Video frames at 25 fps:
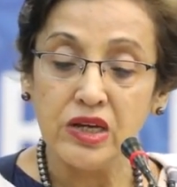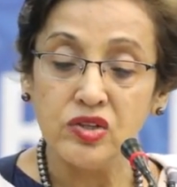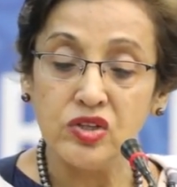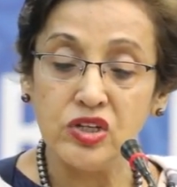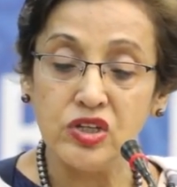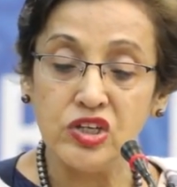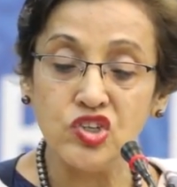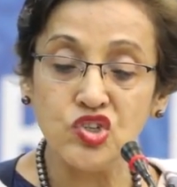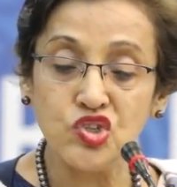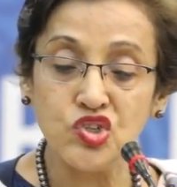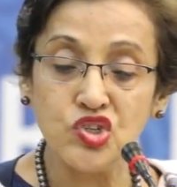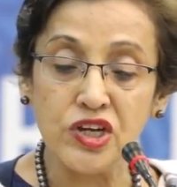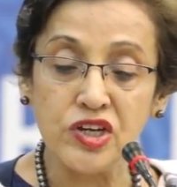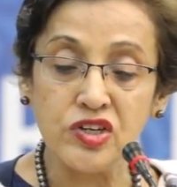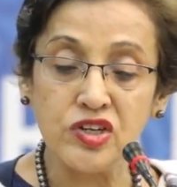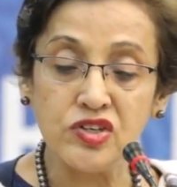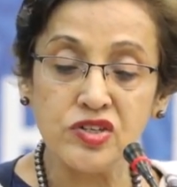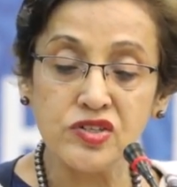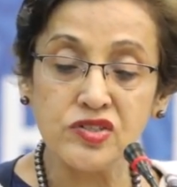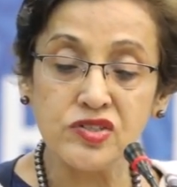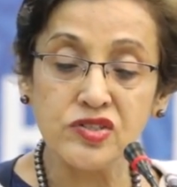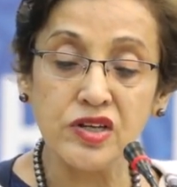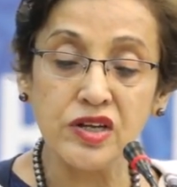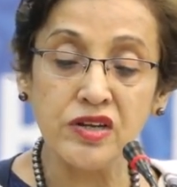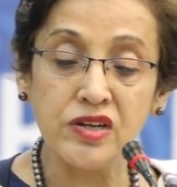These
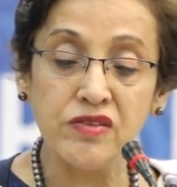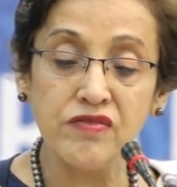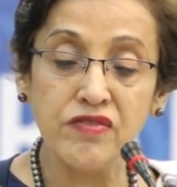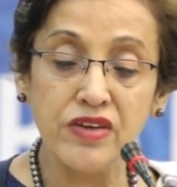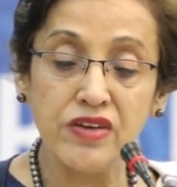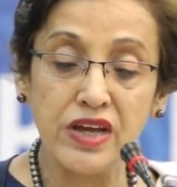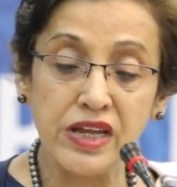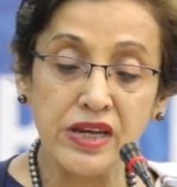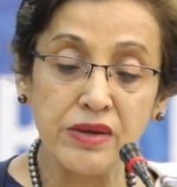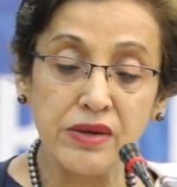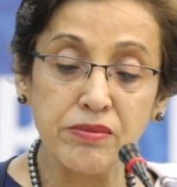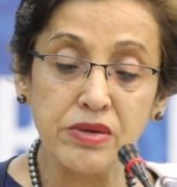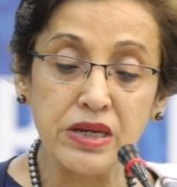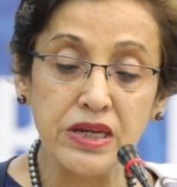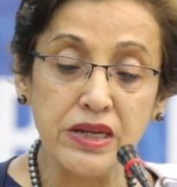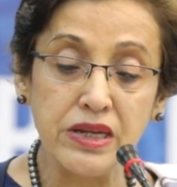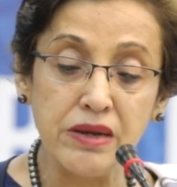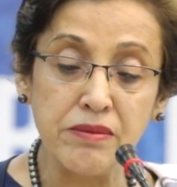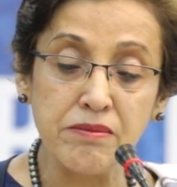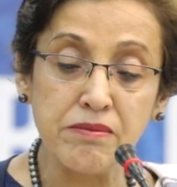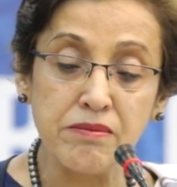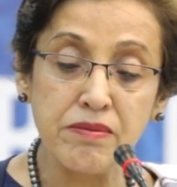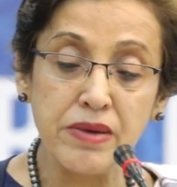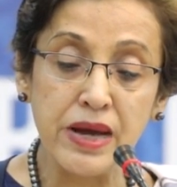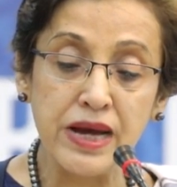changes invariably
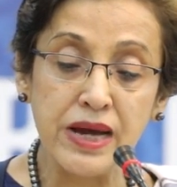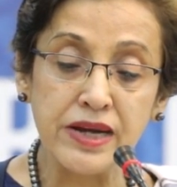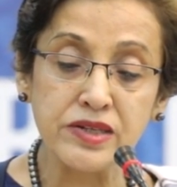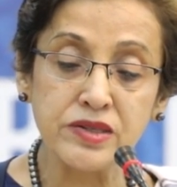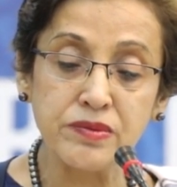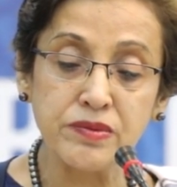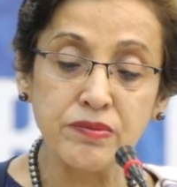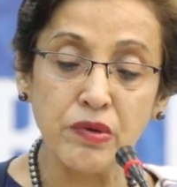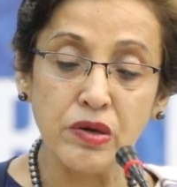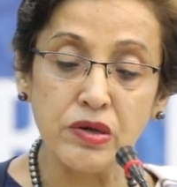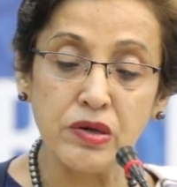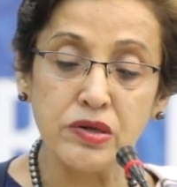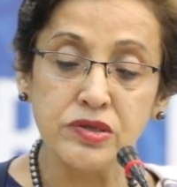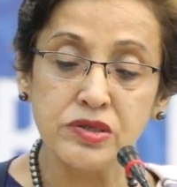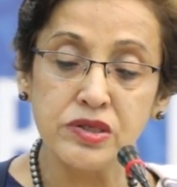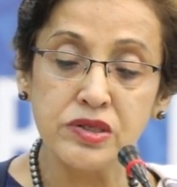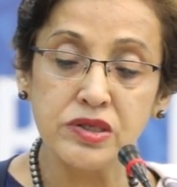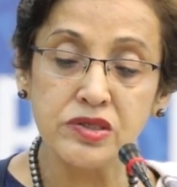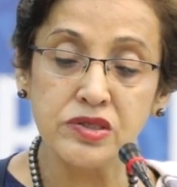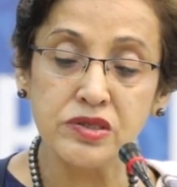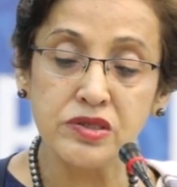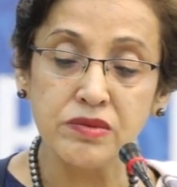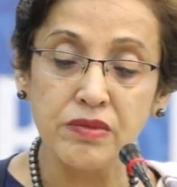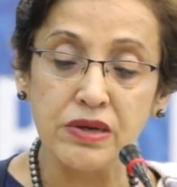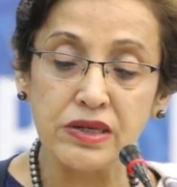impact
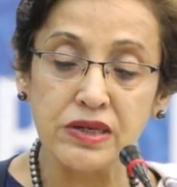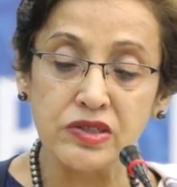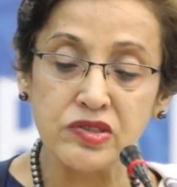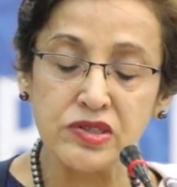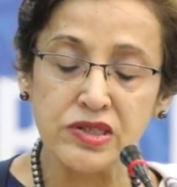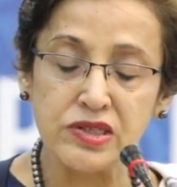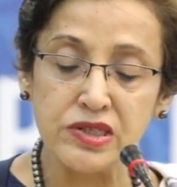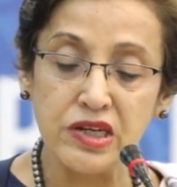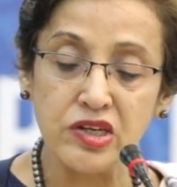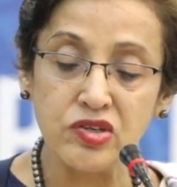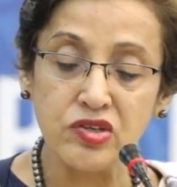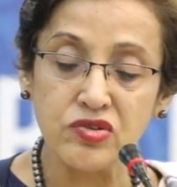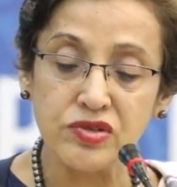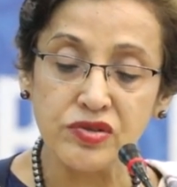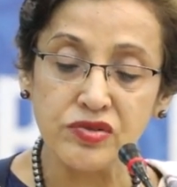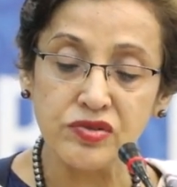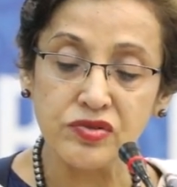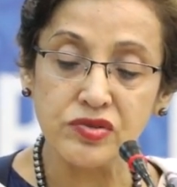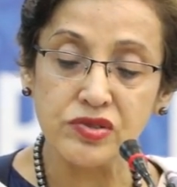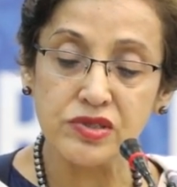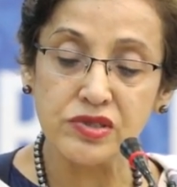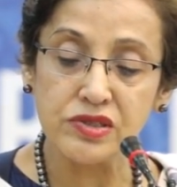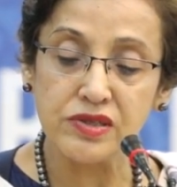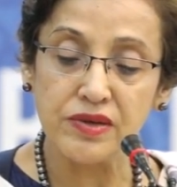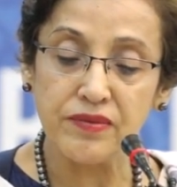politics amongst
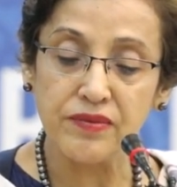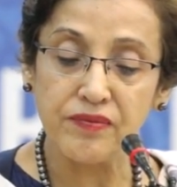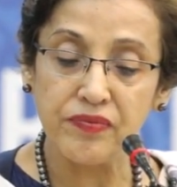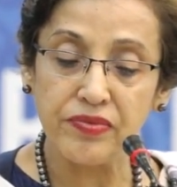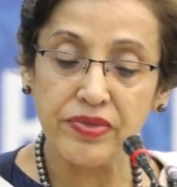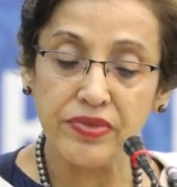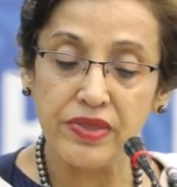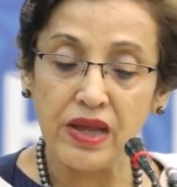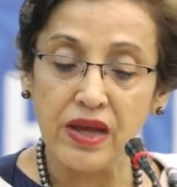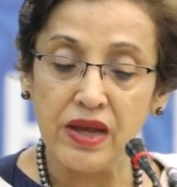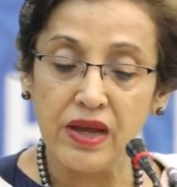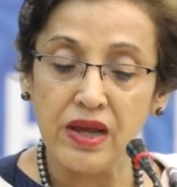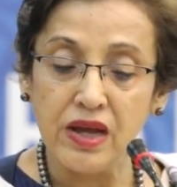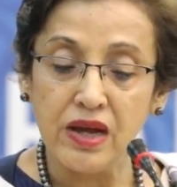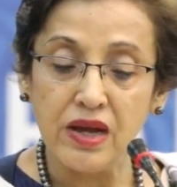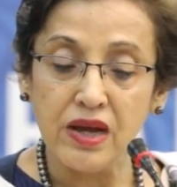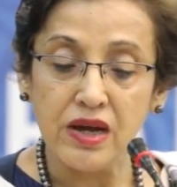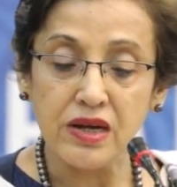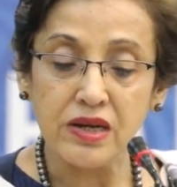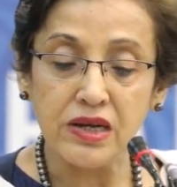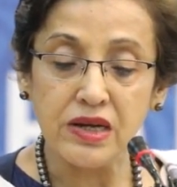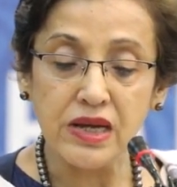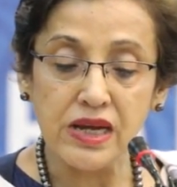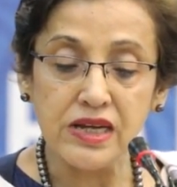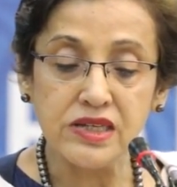nations.
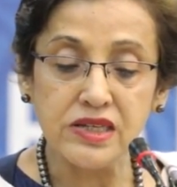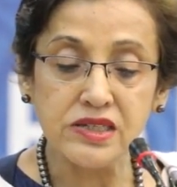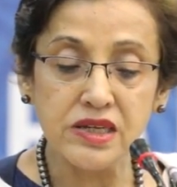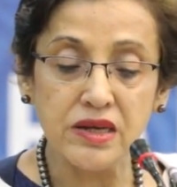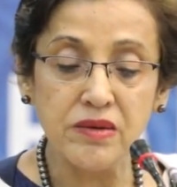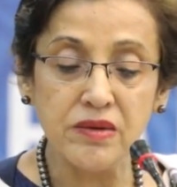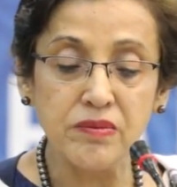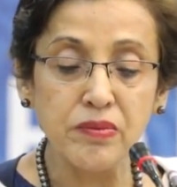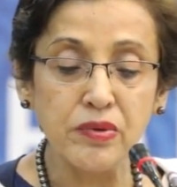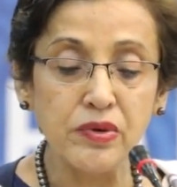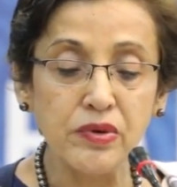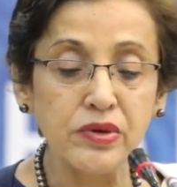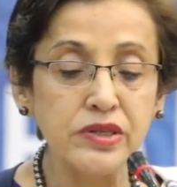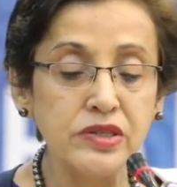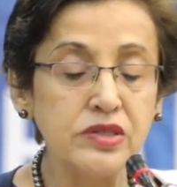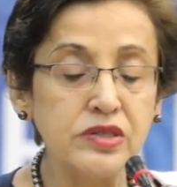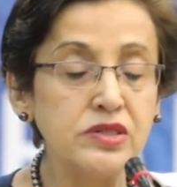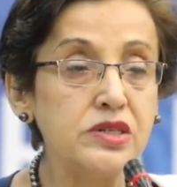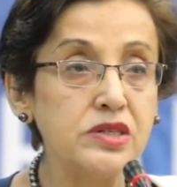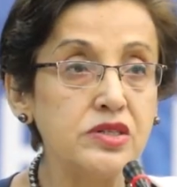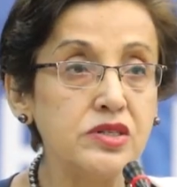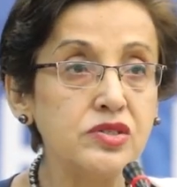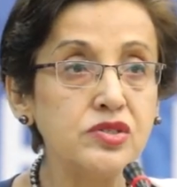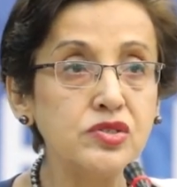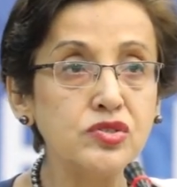A case in
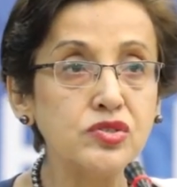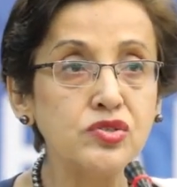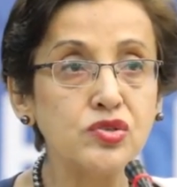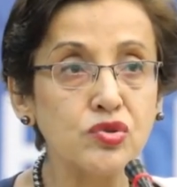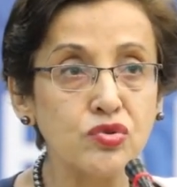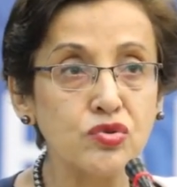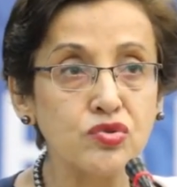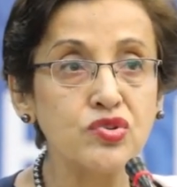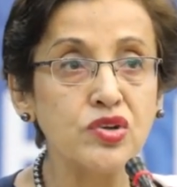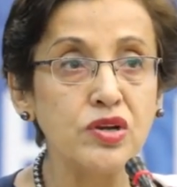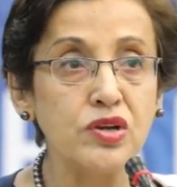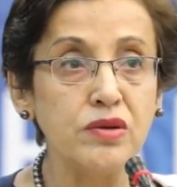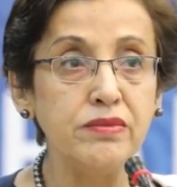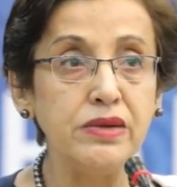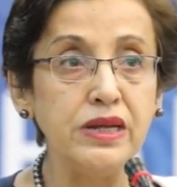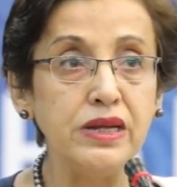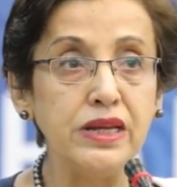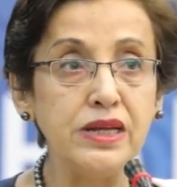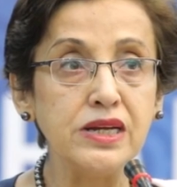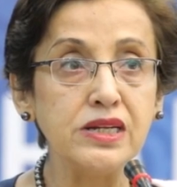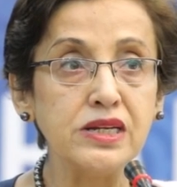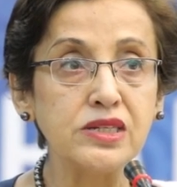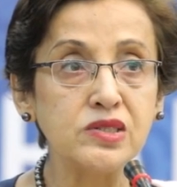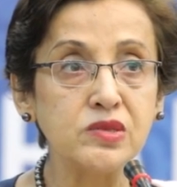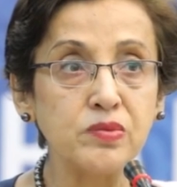point is the social
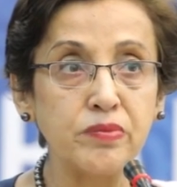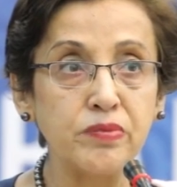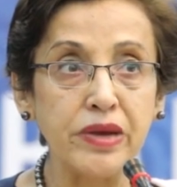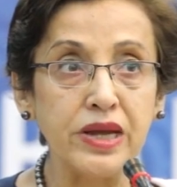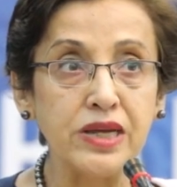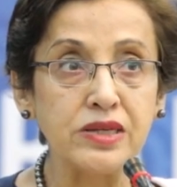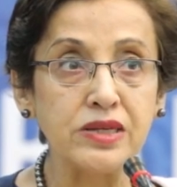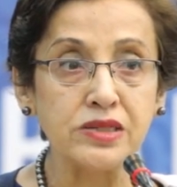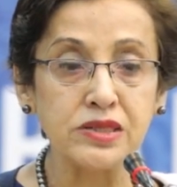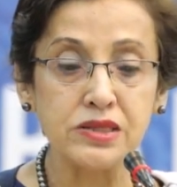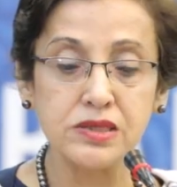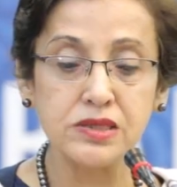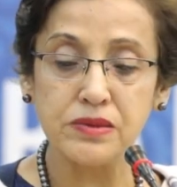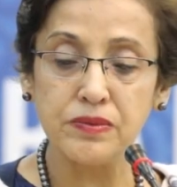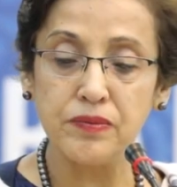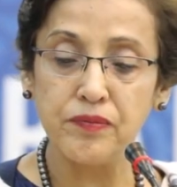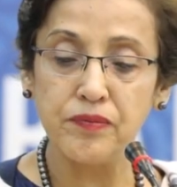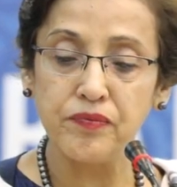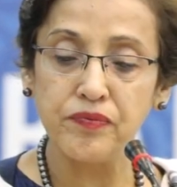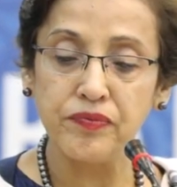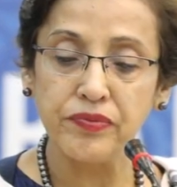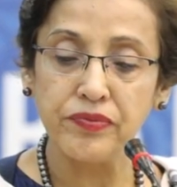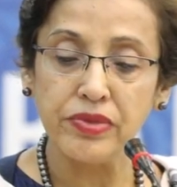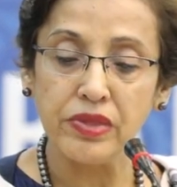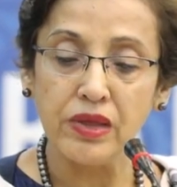media space,
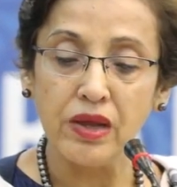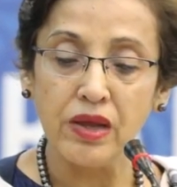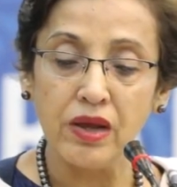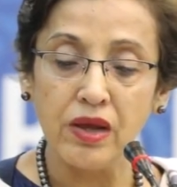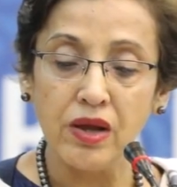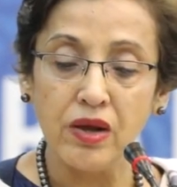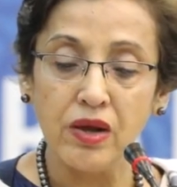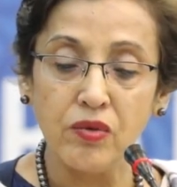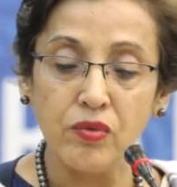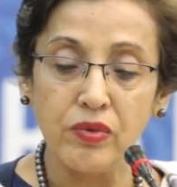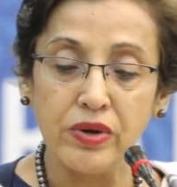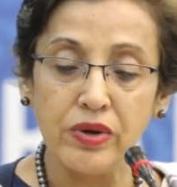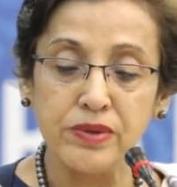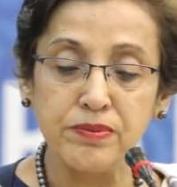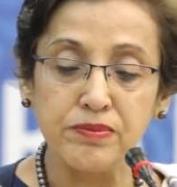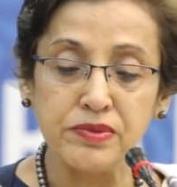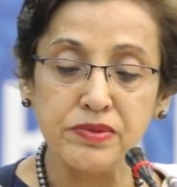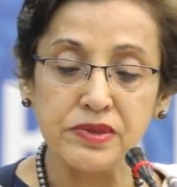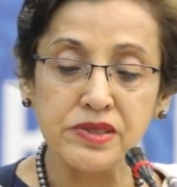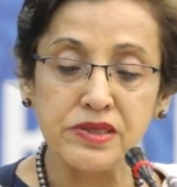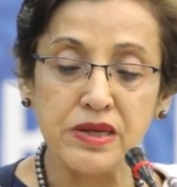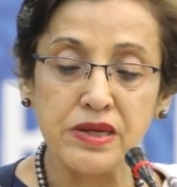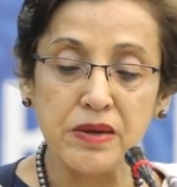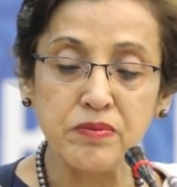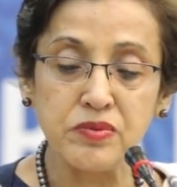where
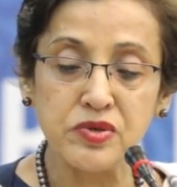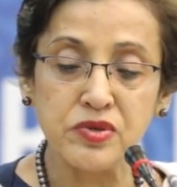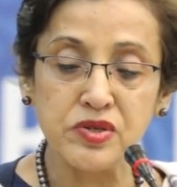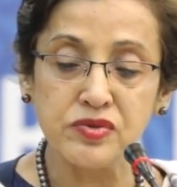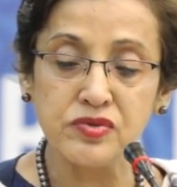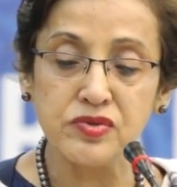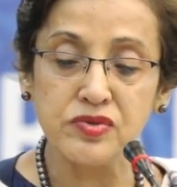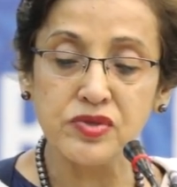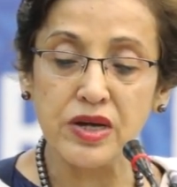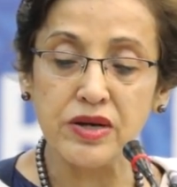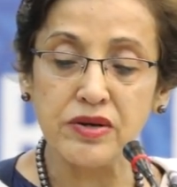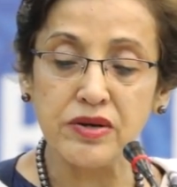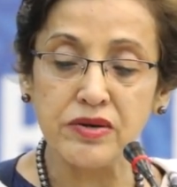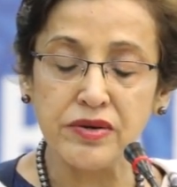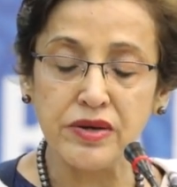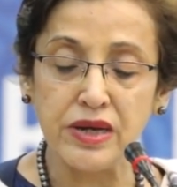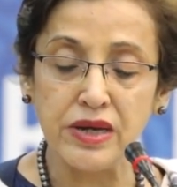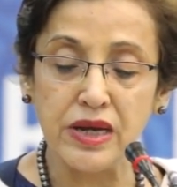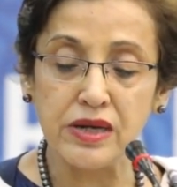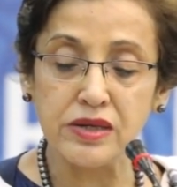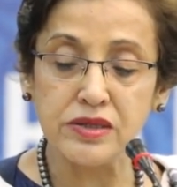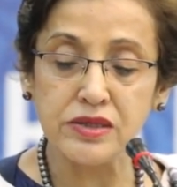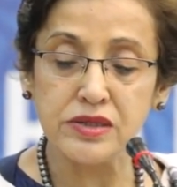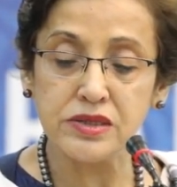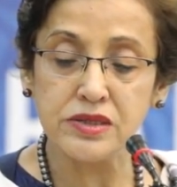perceptions are
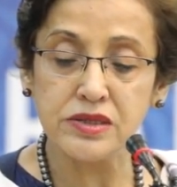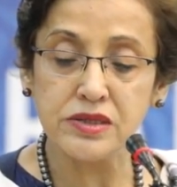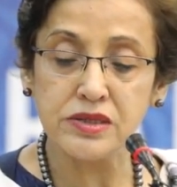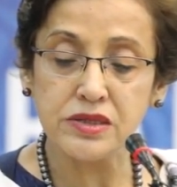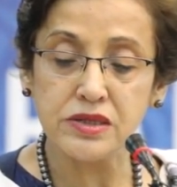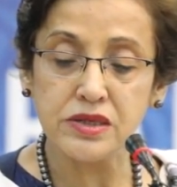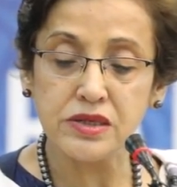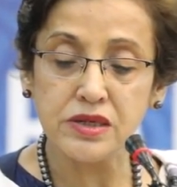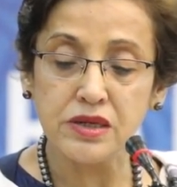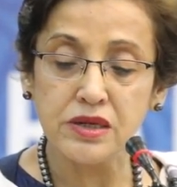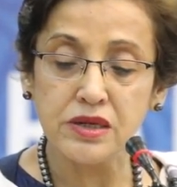created